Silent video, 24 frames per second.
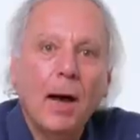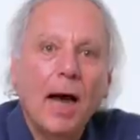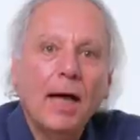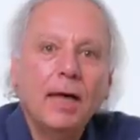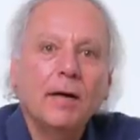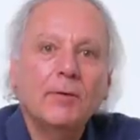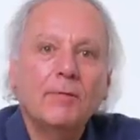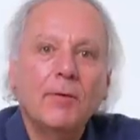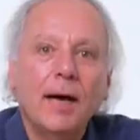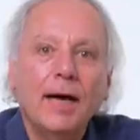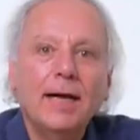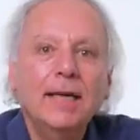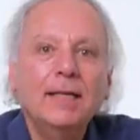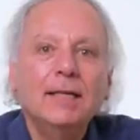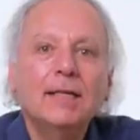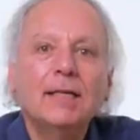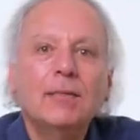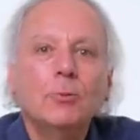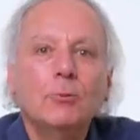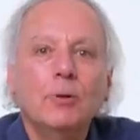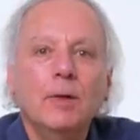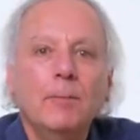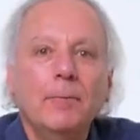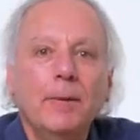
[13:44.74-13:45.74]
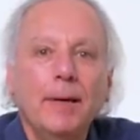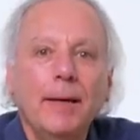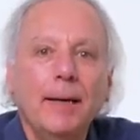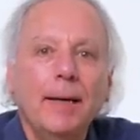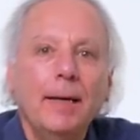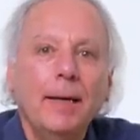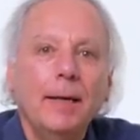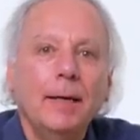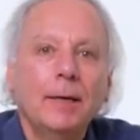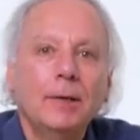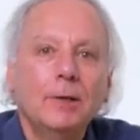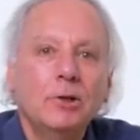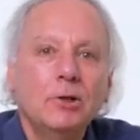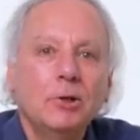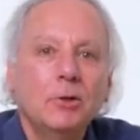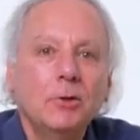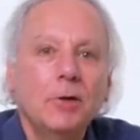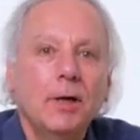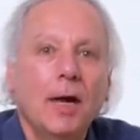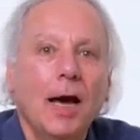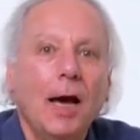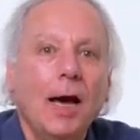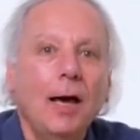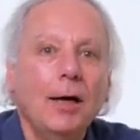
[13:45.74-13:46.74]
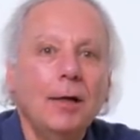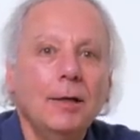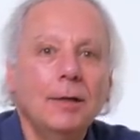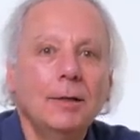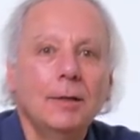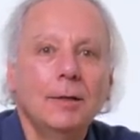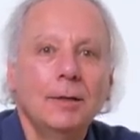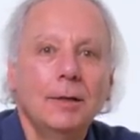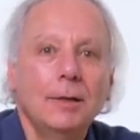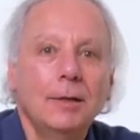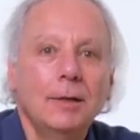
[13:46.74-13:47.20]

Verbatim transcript: My advice would be to not